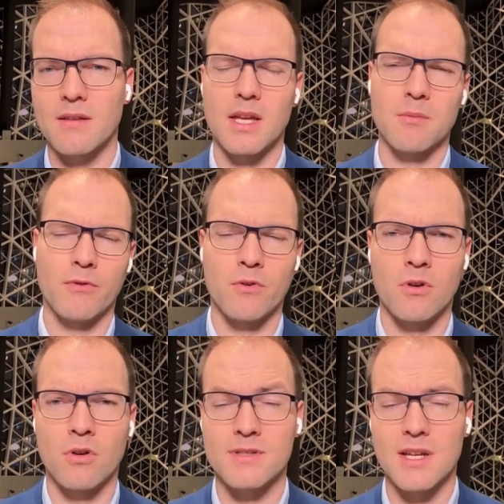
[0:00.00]
The day
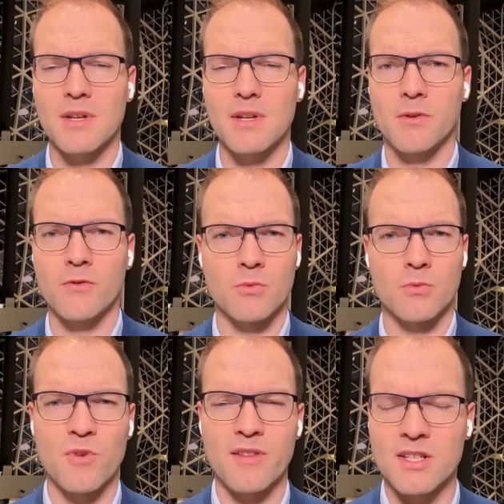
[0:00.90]
before, or some days before, it
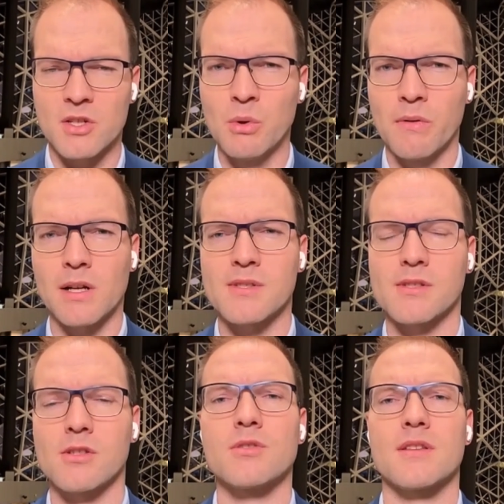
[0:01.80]
was more than
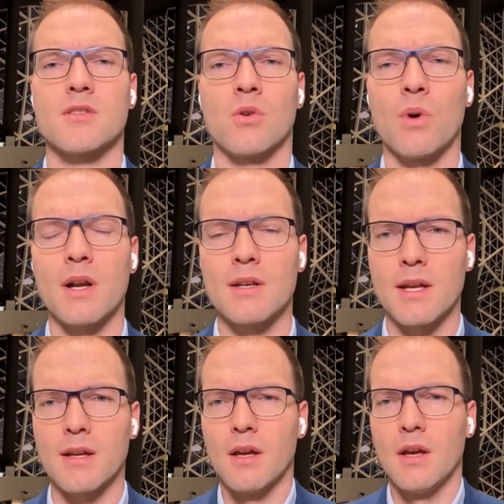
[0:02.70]
2,000 soldiers on one
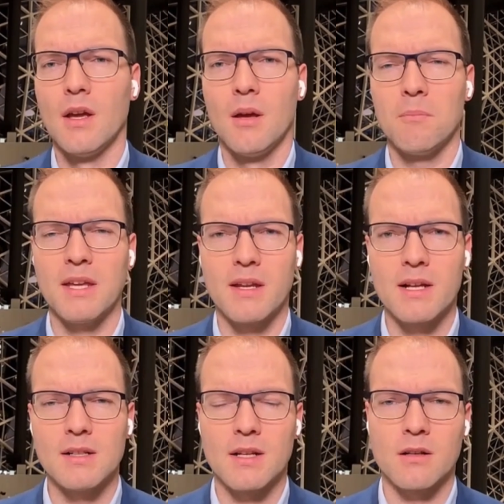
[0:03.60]
day being
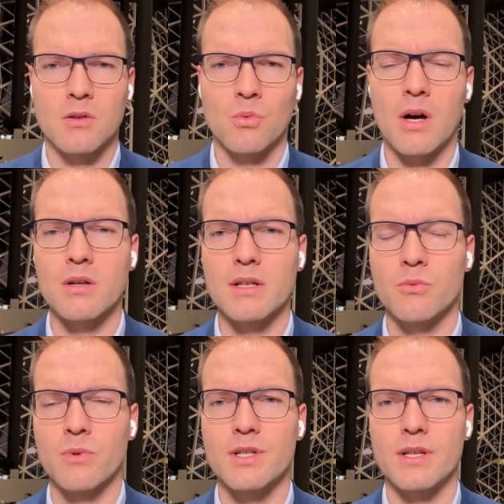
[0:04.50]
killed and
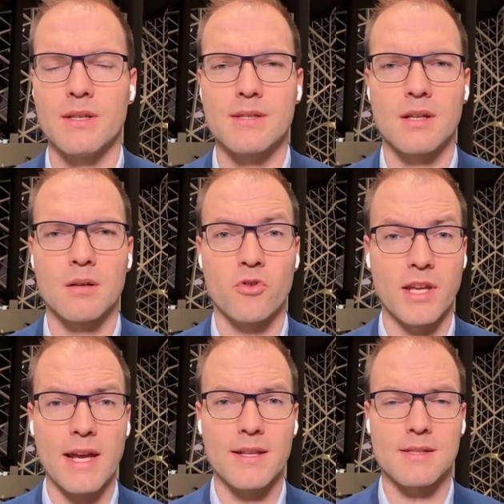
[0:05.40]
wounded, which is a
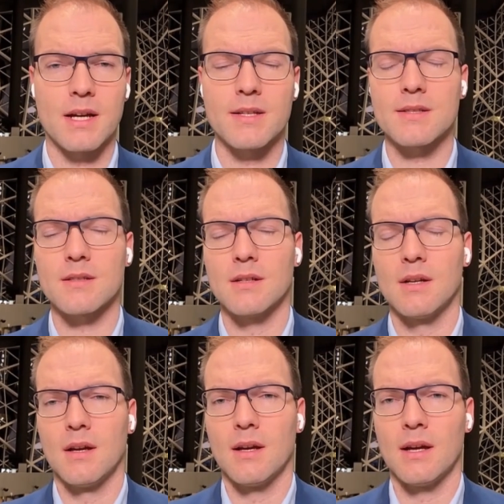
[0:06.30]
brigade size.
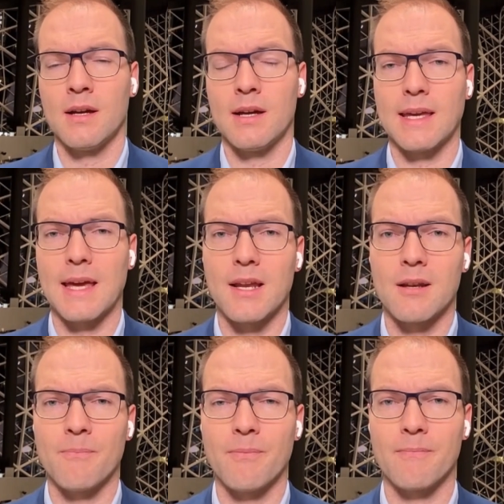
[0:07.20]

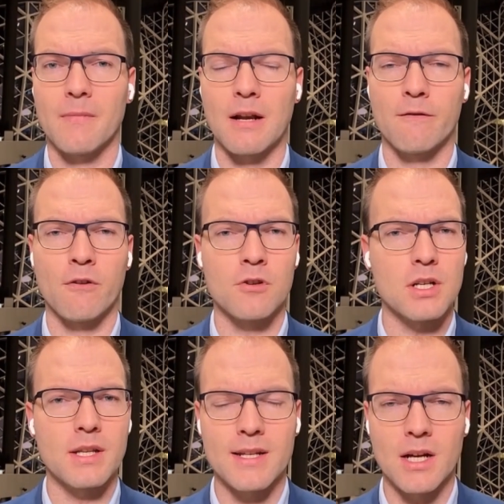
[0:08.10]
Again,
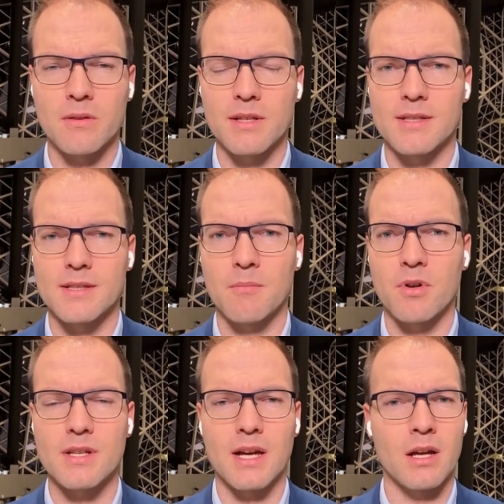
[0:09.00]
unfortunately, I doubt these
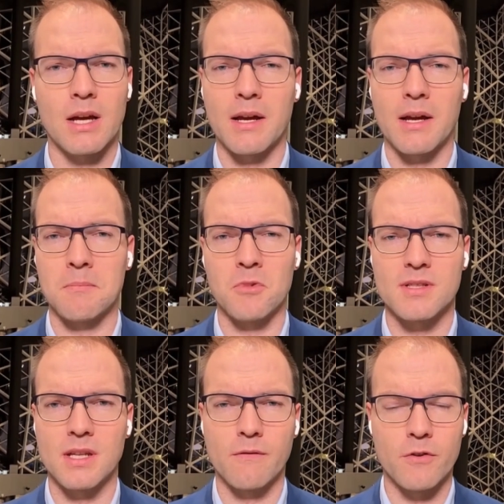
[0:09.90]
numbers. I'm
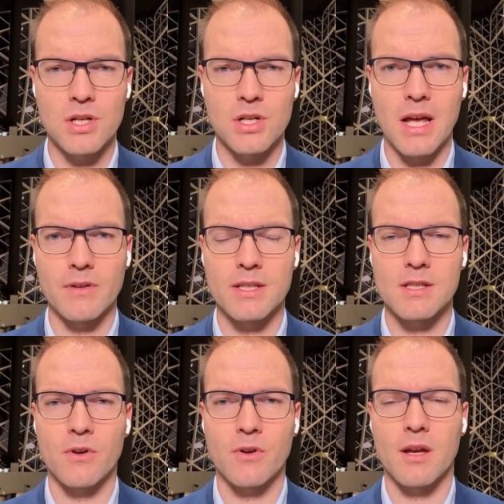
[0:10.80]
not seeing visual
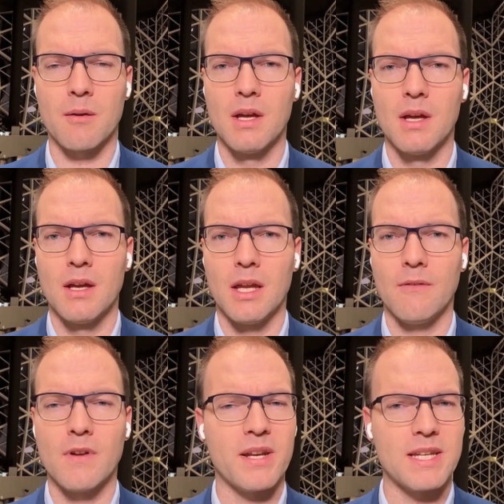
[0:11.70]
evidence for them.
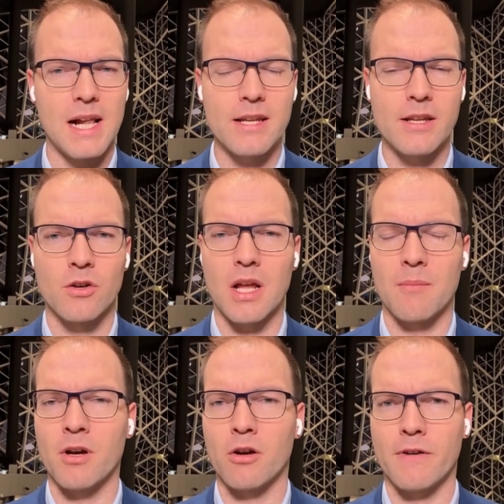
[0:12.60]
Even a battalion
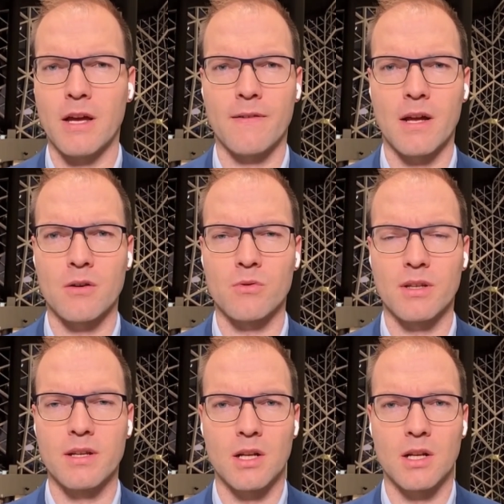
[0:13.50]
number of
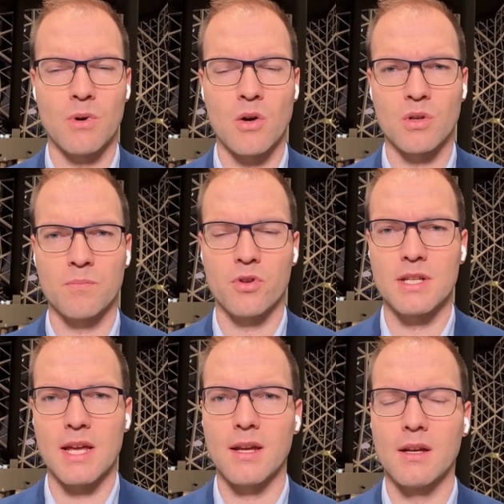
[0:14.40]
500 killed and wounded per
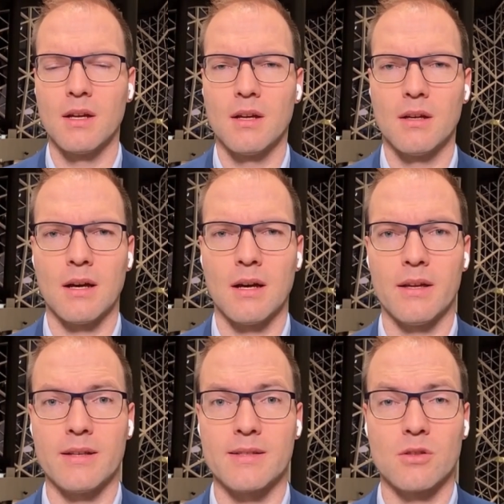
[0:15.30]
day
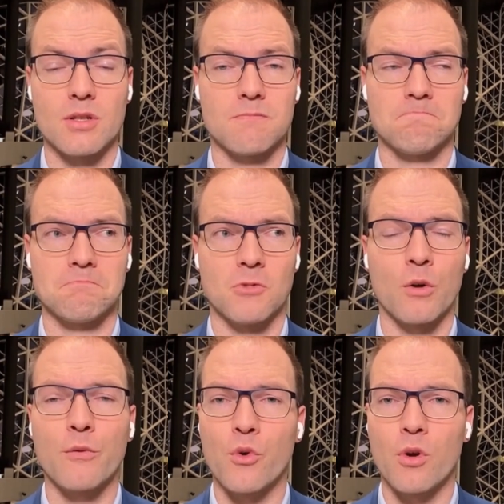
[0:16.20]
is not
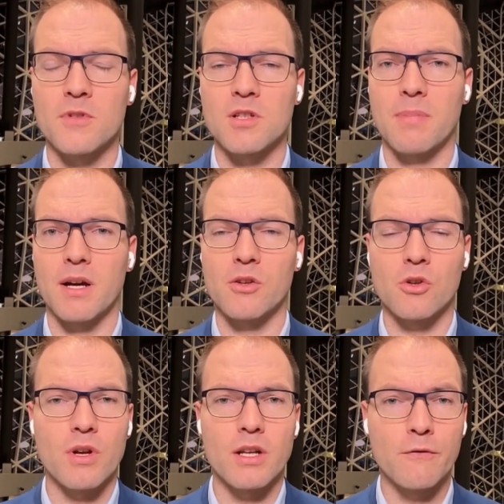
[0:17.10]
confirmed by
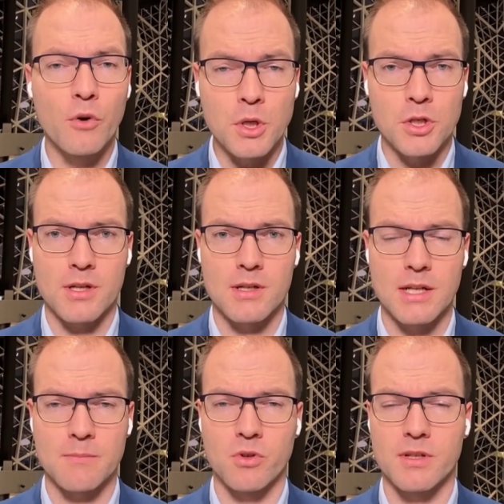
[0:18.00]
Ukrainian
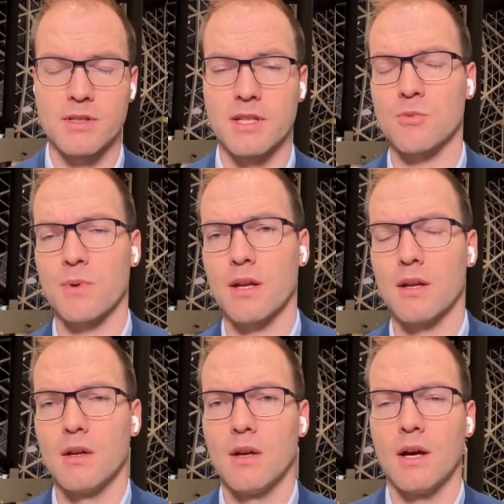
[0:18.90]
footage, let's put it this
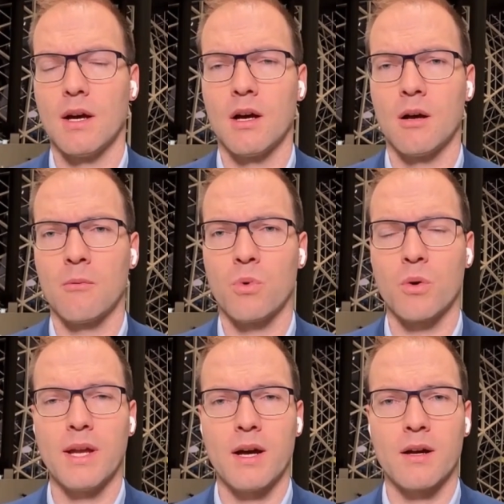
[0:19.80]
way.
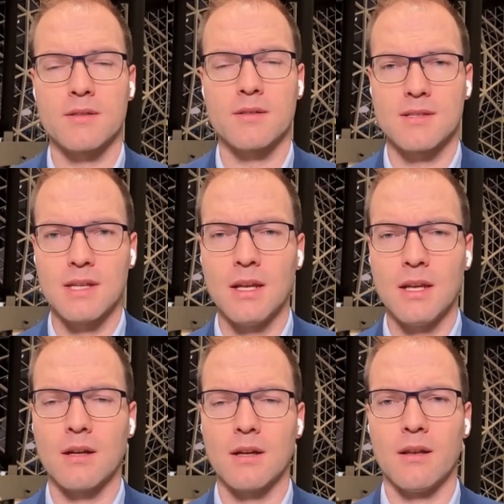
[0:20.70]
What we are
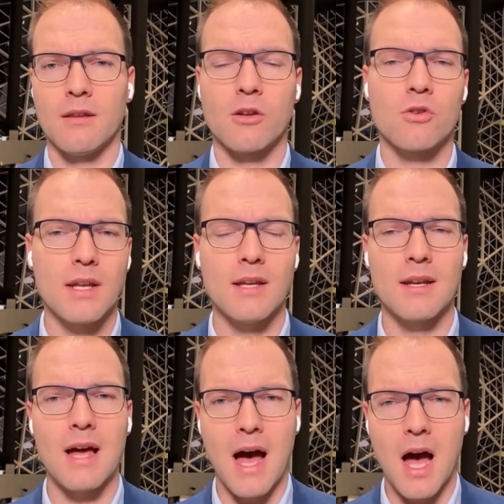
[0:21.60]
seeing in
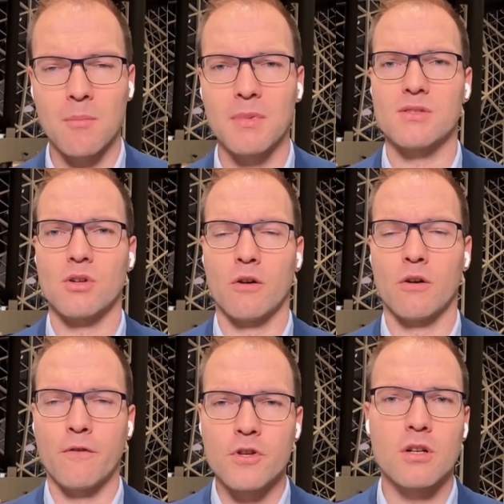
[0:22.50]
Ukrainian army's
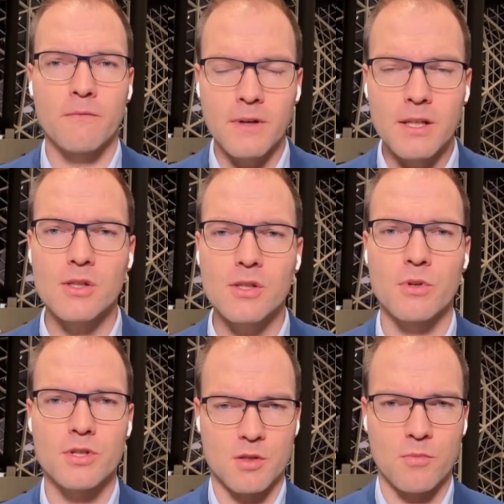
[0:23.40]
official
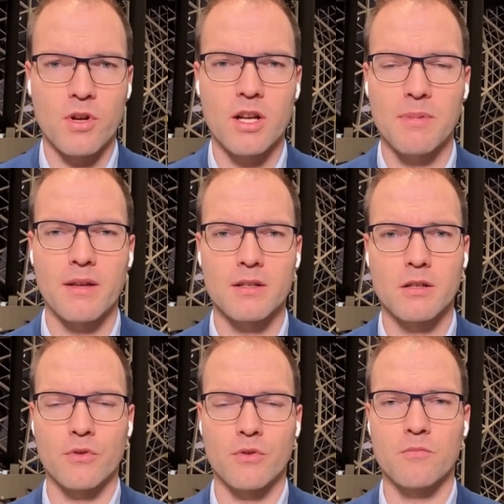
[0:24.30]
videos, which are spread by the
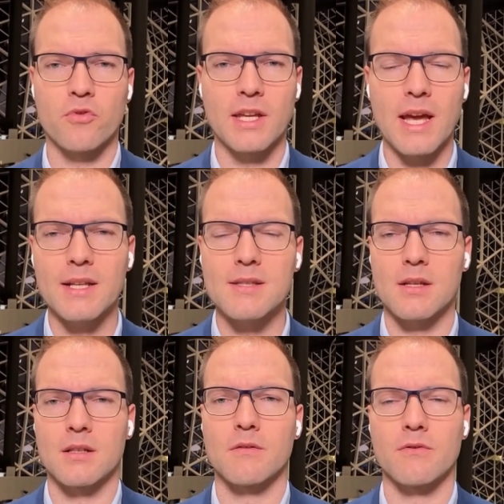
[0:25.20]
different
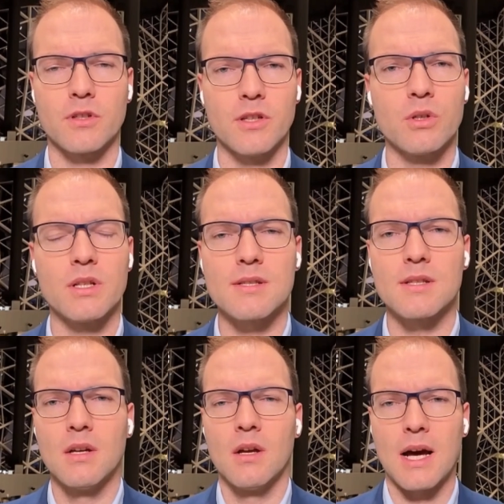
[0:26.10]
brigades and different
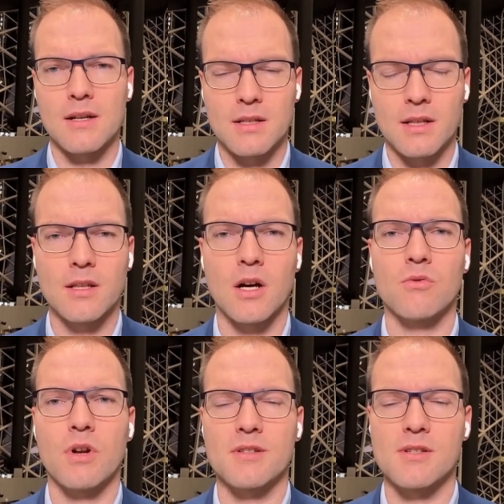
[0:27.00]
units hunting
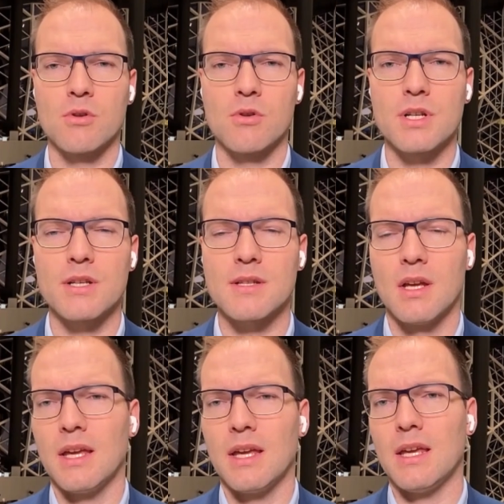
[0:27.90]
down Russian
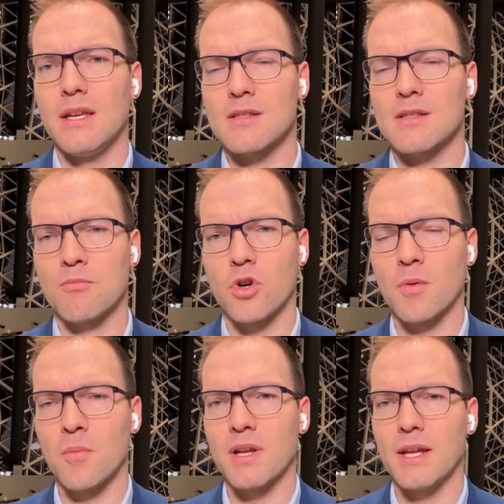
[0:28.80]
soldiers, is
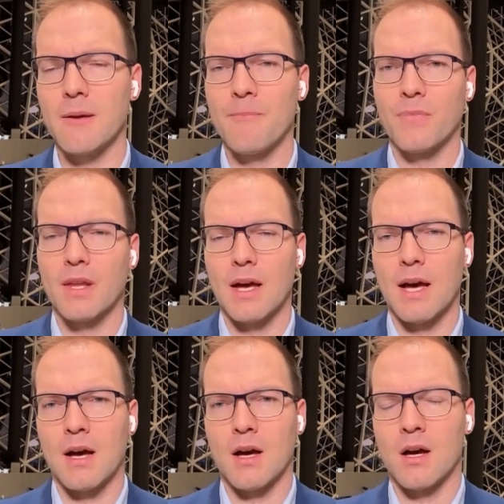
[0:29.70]
probably
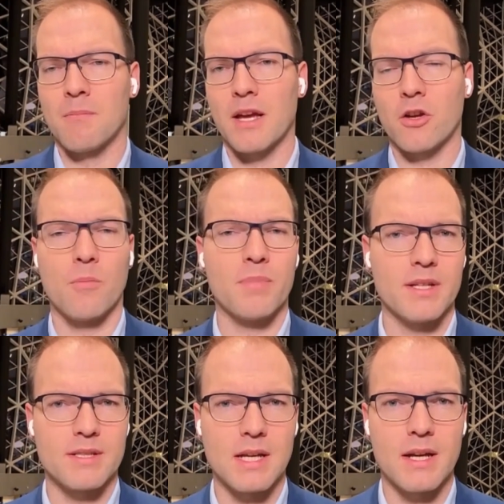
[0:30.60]
a
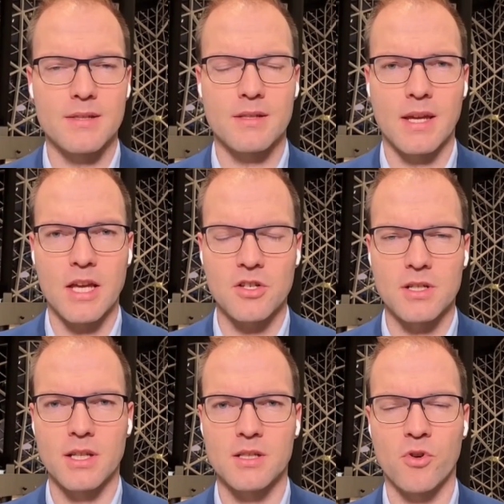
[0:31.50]
company-size
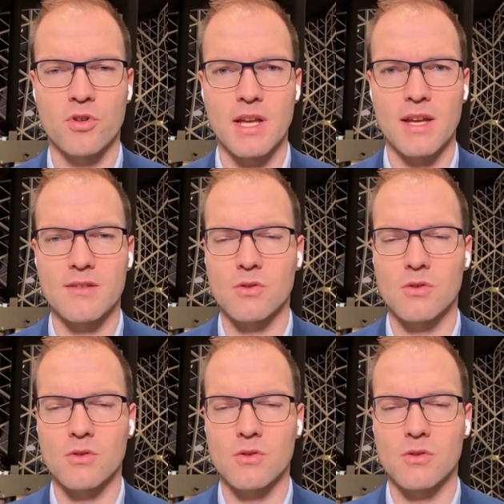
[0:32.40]
casualties per day.